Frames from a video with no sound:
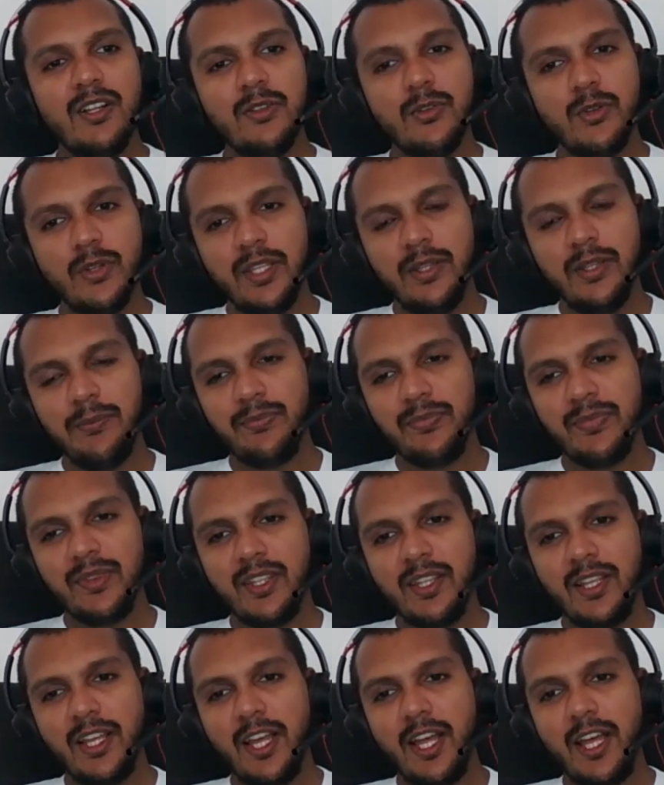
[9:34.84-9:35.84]
doing,
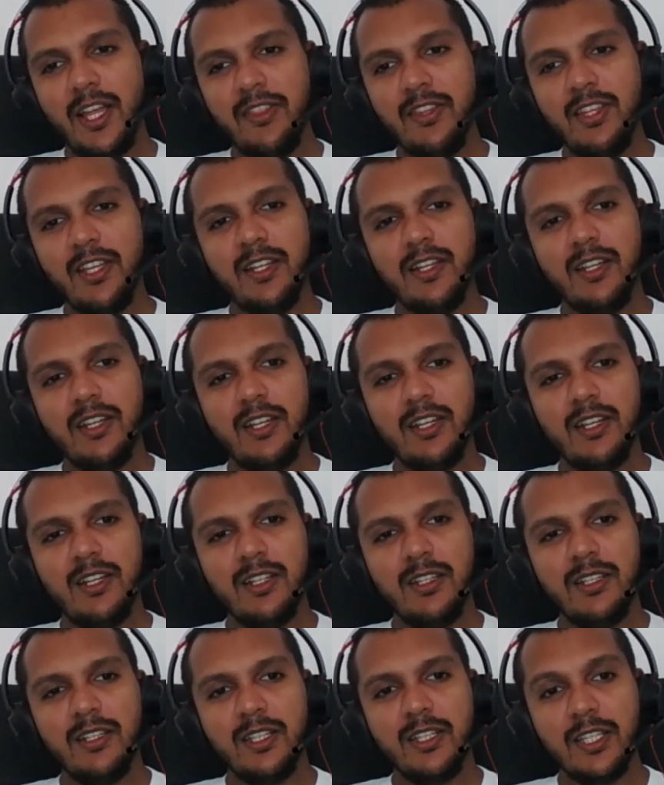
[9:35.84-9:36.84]
and then
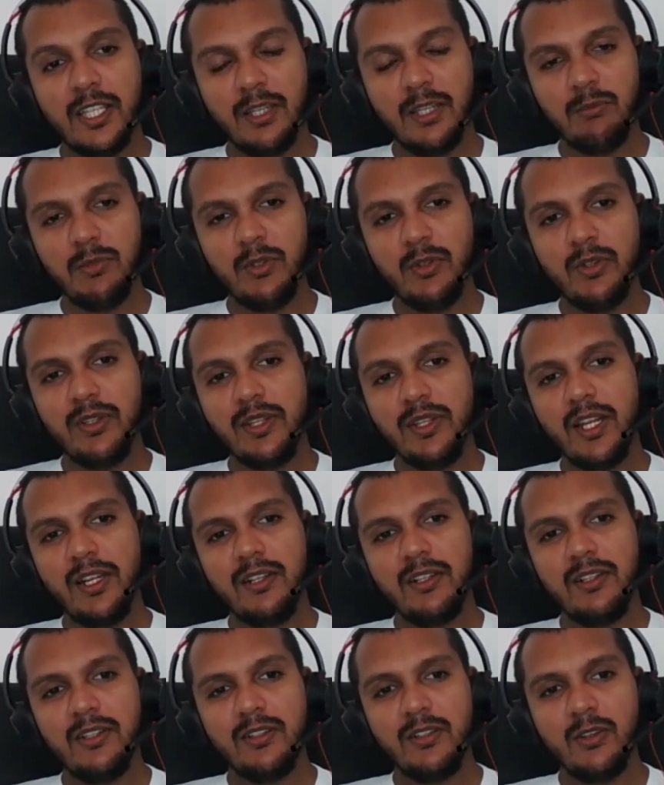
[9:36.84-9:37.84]
uh, keep doing that.
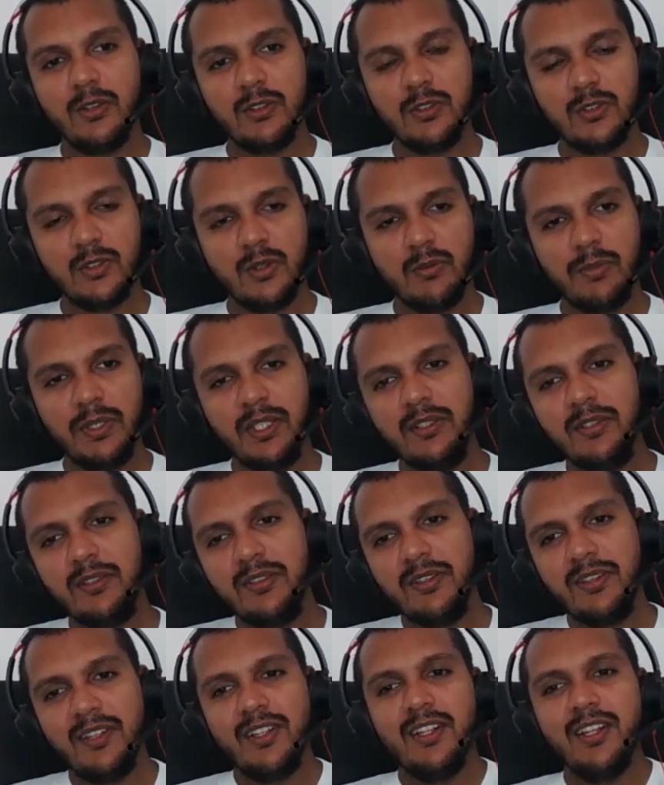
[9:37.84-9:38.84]
Don't stop it.
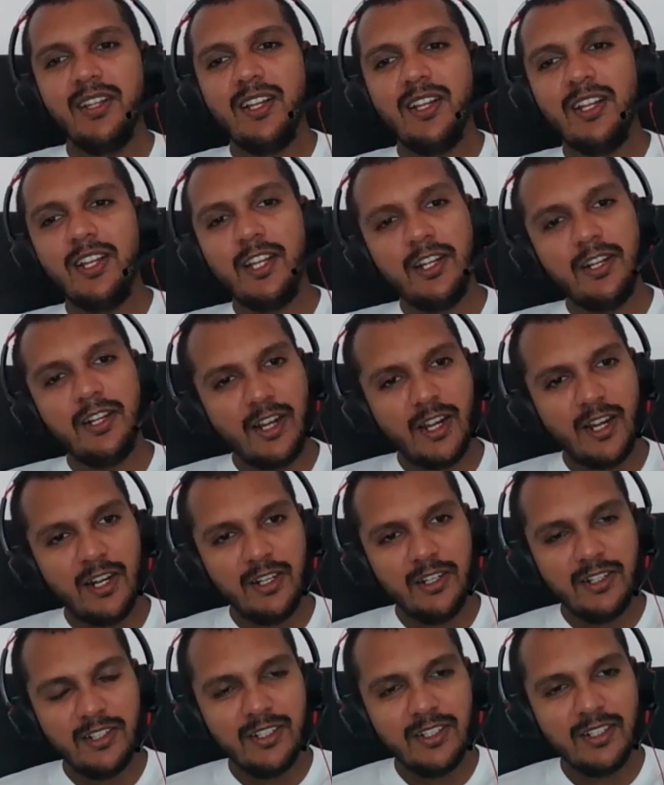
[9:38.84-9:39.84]
Learn
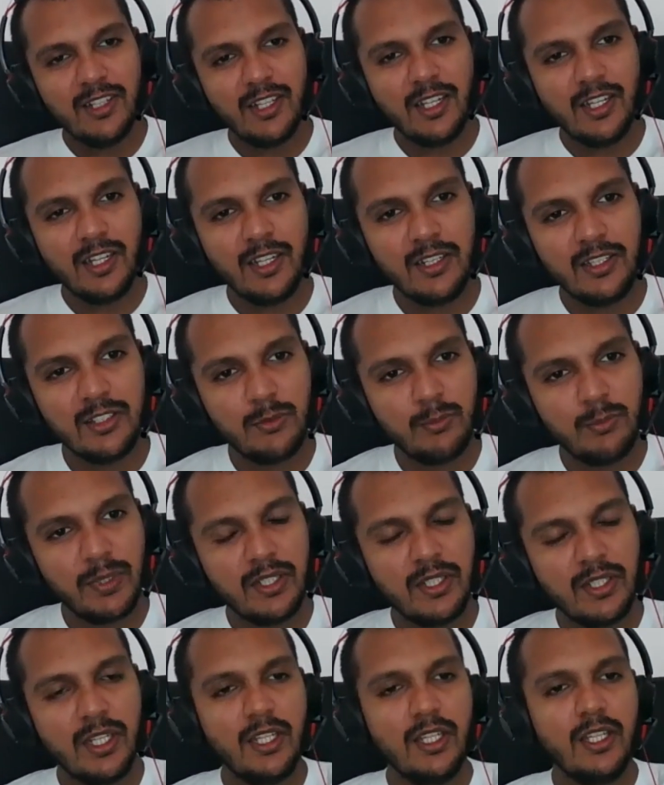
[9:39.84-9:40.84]
hard, uh, and
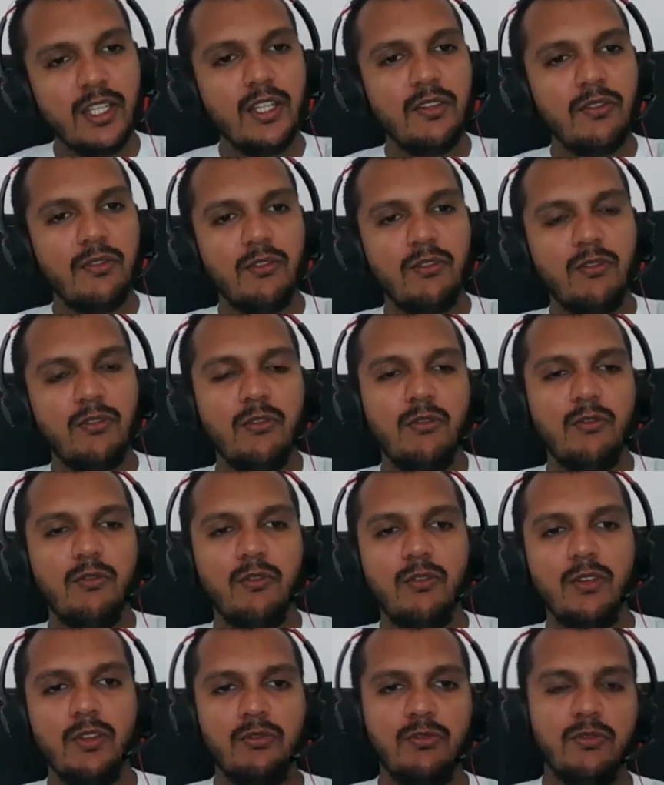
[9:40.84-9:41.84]
especially if,
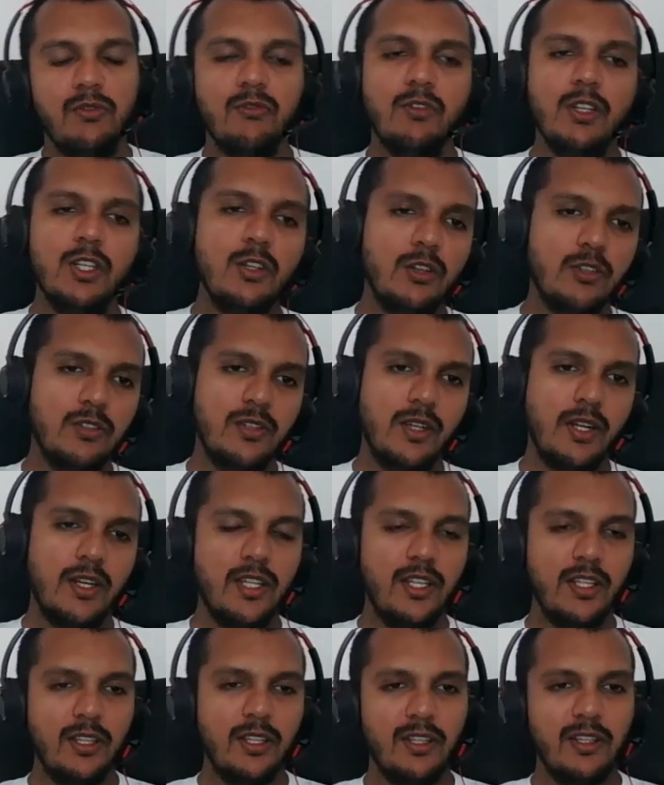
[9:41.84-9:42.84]
if, when you're
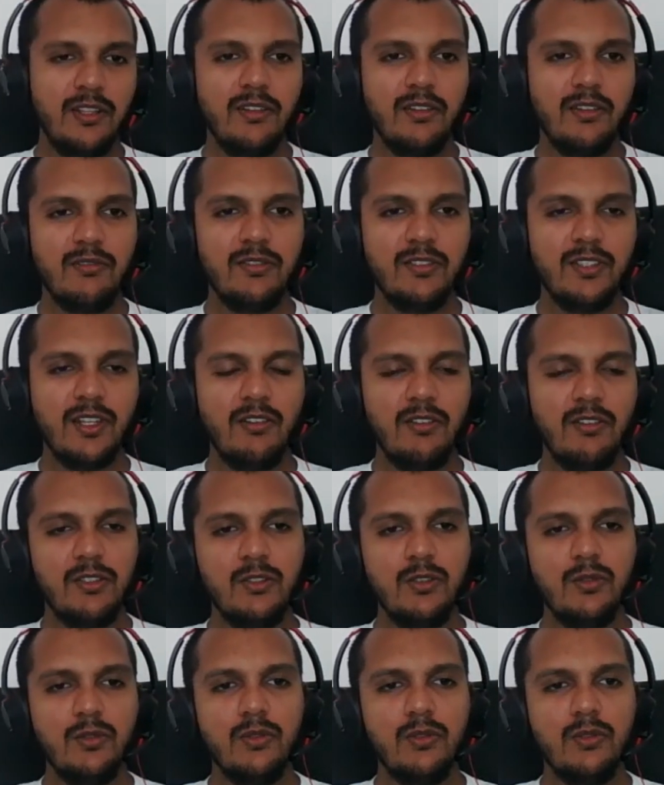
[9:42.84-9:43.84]
studying in Java
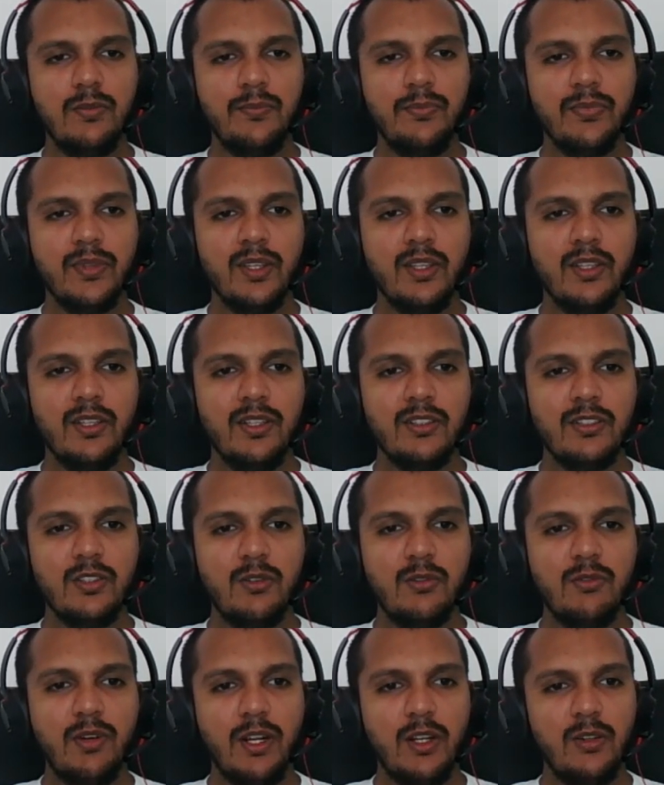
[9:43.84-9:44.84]
Institute.
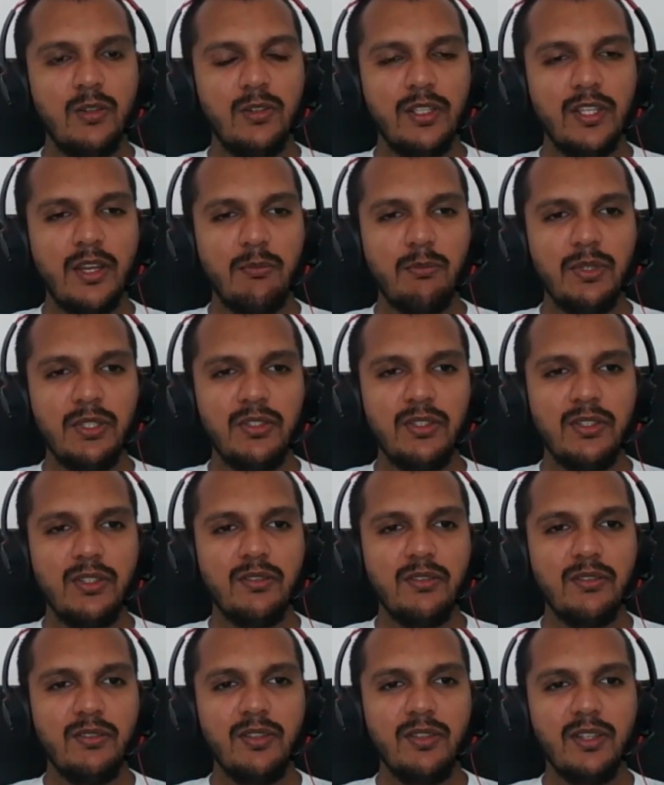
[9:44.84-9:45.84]
So follow the
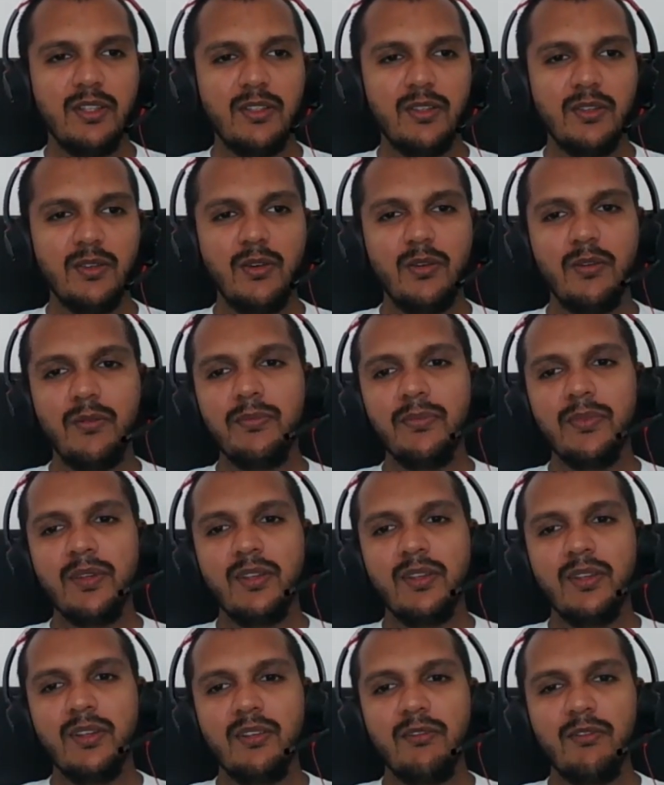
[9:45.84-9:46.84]
ambition. You know,
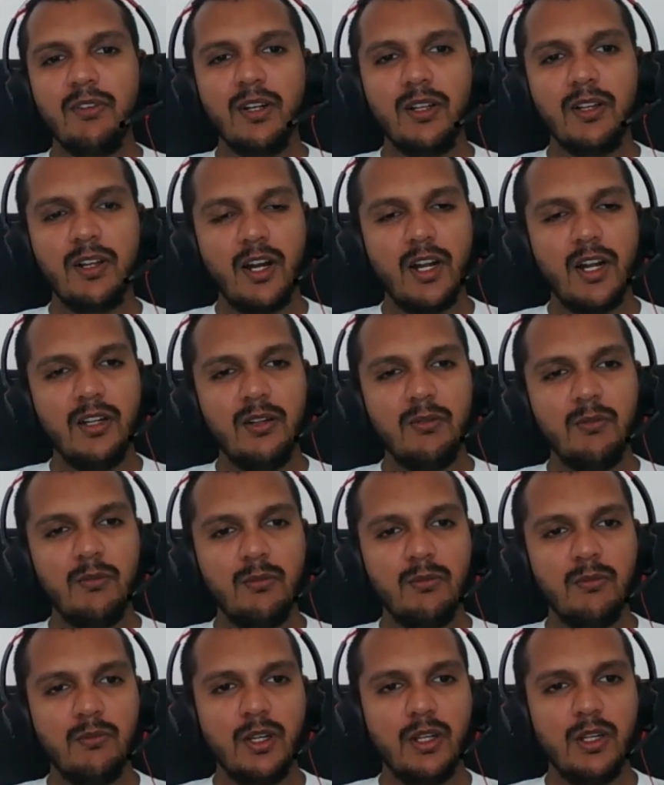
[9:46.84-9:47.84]
work hard.
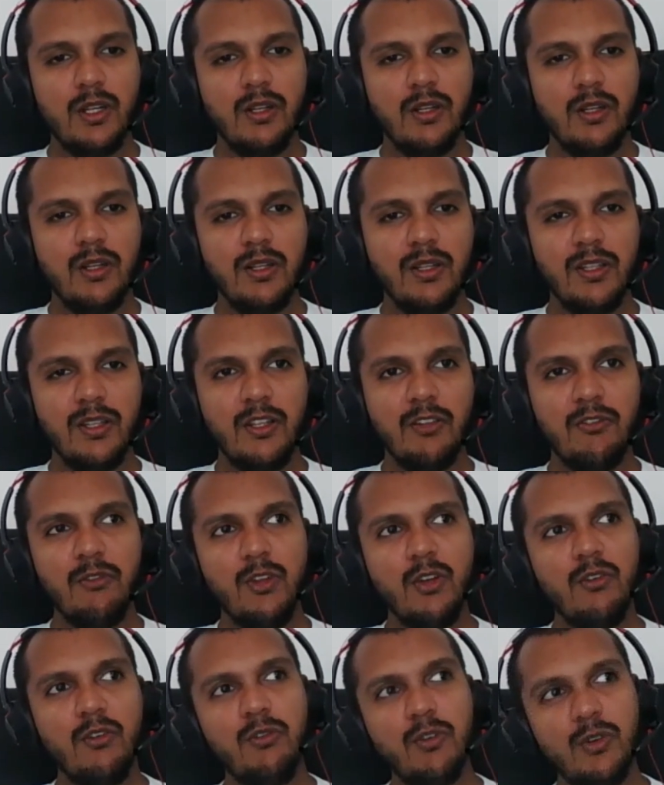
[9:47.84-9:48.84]
Uh, give
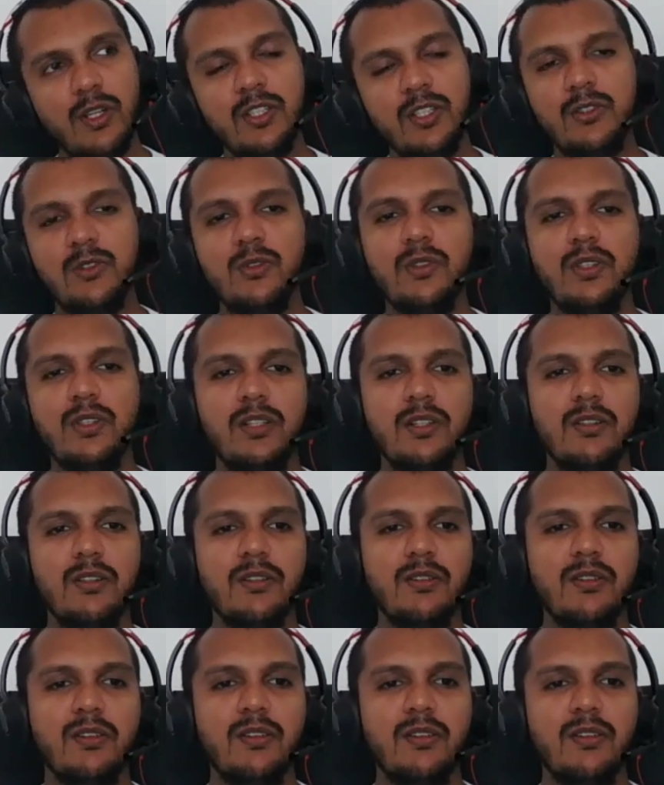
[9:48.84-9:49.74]
your fullest to the